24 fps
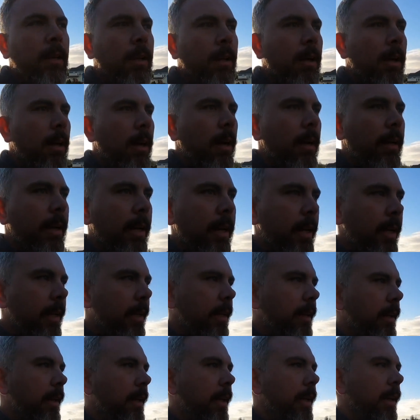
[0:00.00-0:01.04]

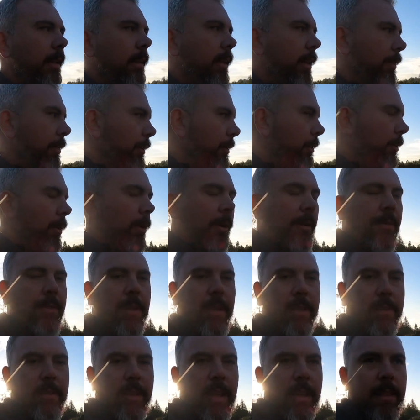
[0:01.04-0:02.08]
kinnikinick, lithidora,
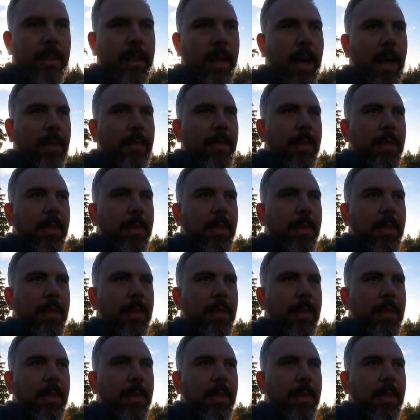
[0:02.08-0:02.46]
things like that,